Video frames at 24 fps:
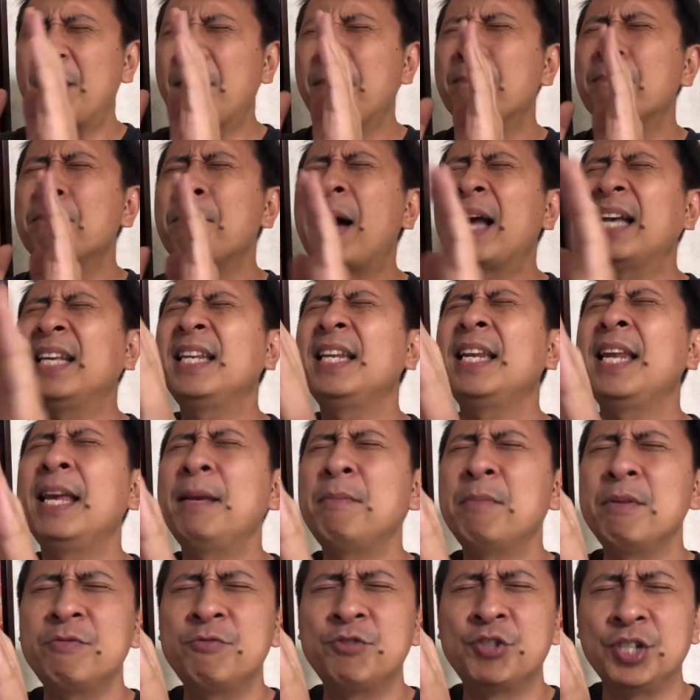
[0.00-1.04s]
In the mighty
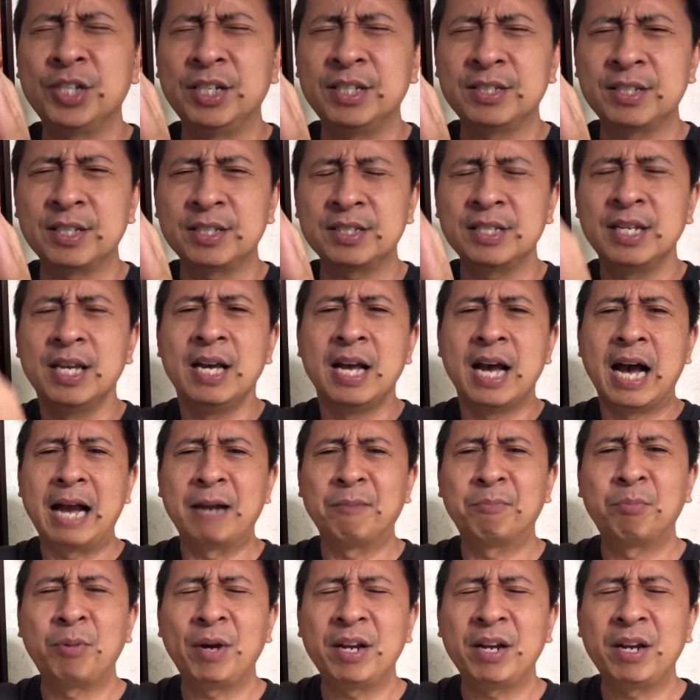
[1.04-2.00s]
name of Jesus, I